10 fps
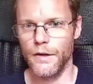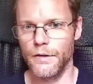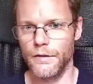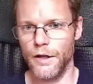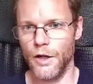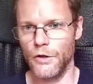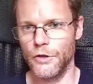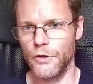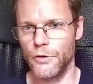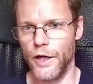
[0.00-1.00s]
the
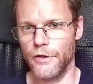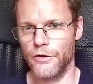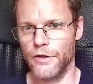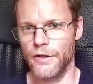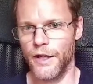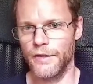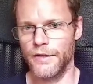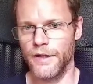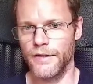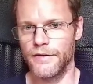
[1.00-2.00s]
audio reaction in that
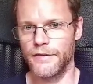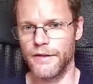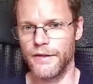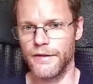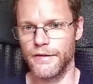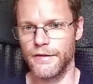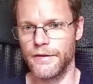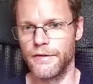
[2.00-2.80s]
case is